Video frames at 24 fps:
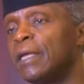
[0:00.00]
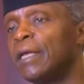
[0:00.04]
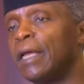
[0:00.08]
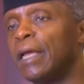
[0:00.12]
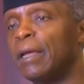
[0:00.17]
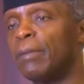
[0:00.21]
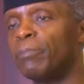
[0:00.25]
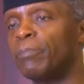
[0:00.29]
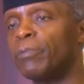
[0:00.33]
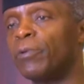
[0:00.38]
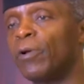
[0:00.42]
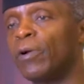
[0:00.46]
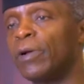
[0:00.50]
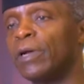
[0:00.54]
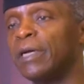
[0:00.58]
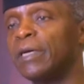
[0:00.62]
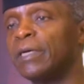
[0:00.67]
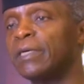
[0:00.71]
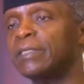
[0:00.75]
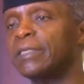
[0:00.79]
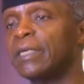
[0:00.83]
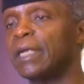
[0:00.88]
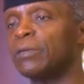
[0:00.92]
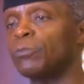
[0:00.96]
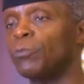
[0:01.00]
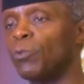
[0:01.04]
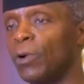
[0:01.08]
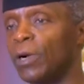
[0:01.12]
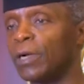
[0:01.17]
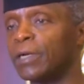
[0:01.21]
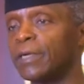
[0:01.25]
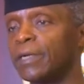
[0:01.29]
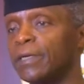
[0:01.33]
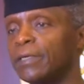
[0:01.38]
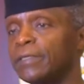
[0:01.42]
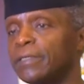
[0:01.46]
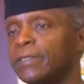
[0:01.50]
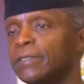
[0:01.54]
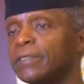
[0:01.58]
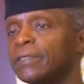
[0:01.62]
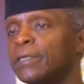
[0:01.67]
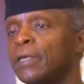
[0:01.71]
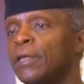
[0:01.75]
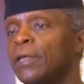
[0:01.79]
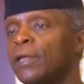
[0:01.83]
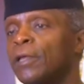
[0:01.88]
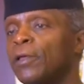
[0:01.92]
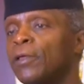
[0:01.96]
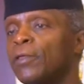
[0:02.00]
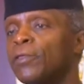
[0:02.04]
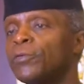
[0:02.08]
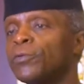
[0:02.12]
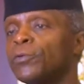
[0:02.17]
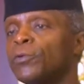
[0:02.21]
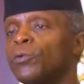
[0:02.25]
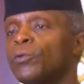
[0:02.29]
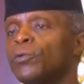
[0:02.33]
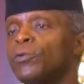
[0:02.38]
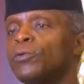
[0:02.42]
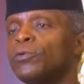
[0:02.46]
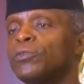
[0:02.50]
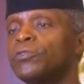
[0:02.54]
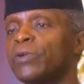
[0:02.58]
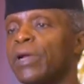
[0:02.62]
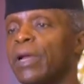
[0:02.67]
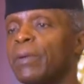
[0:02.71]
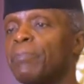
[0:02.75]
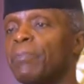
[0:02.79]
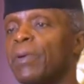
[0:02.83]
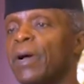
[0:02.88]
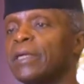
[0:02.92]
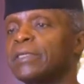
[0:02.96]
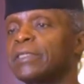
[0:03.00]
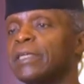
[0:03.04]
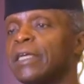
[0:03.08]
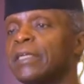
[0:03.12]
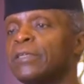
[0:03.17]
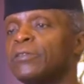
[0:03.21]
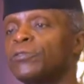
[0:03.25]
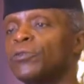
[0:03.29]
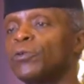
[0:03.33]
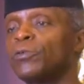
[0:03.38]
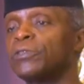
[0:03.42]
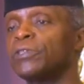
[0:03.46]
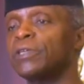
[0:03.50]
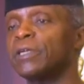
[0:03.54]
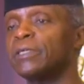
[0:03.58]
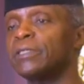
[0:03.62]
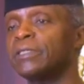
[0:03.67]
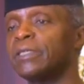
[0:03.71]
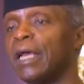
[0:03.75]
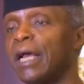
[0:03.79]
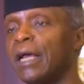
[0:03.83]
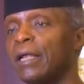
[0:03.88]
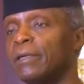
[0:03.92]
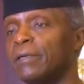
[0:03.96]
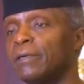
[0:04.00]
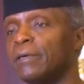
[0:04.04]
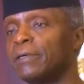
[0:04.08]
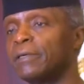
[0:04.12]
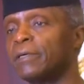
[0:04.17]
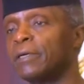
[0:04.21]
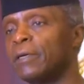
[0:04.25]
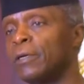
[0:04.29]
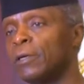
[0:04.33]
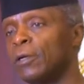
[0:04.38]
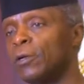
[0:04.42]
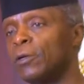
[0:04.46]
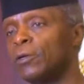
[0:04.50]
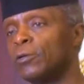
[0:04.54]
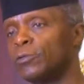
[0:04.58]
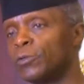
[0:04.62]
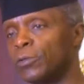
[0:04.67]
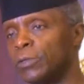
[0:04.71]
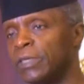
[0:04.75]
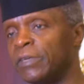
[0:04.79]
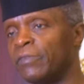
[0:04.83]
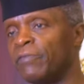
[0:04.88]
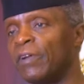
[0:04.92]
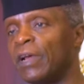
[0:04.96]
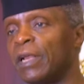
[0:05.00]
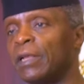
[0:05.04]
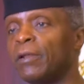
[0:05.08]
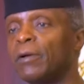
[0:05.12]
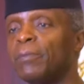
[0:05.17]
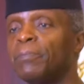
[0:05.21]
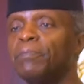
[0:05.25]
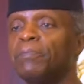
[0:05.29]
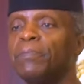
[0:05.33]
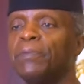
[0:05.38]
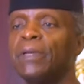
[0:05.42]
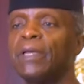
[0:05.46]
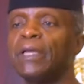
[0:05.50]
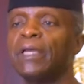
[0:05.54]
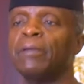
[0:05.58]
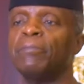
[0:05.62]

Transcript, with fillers: employers, and workers through tripartite social dialogue to develop,